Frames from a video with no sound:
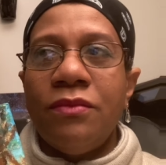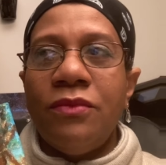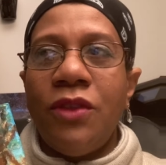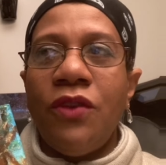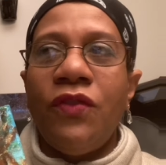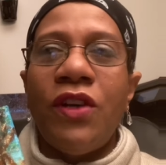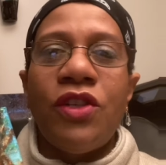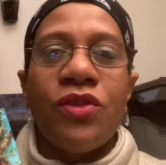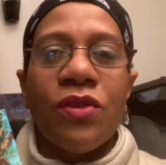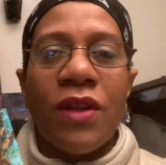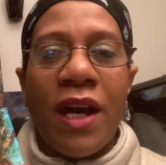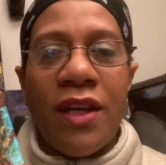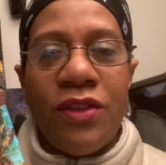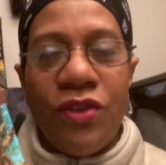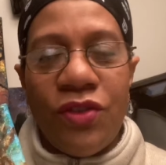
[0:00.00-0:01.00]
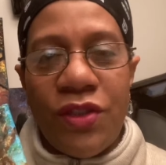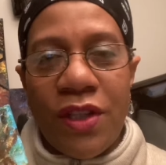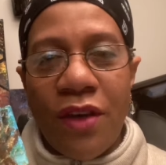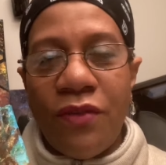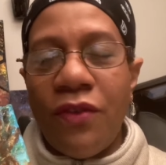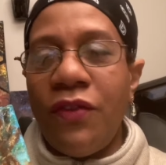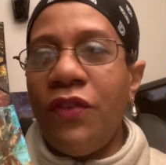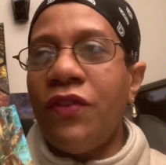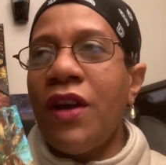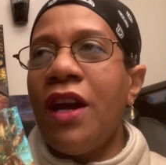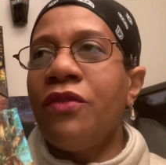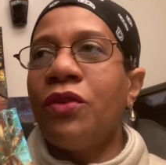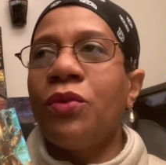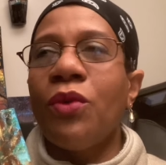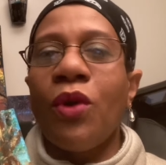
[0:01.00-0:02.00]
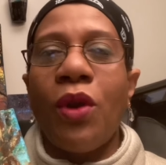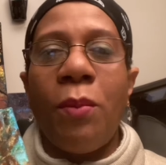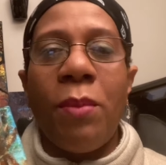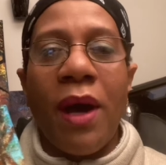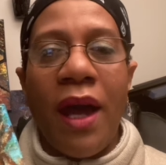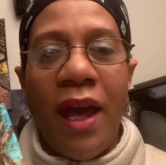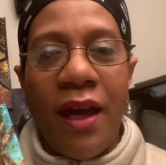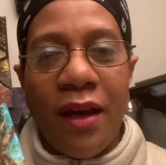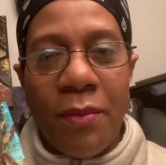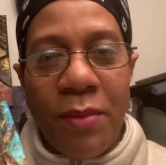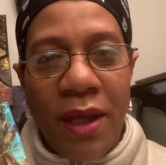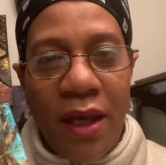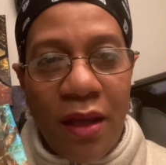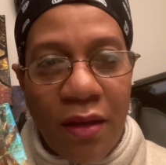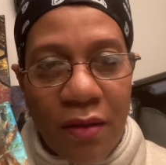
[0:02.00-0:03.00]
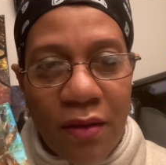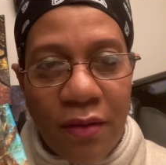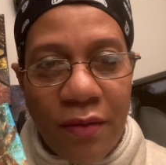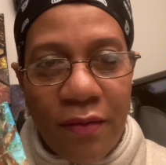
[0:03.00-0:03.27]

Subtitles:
you visualize yourself if you've ever rode a bike up a hill.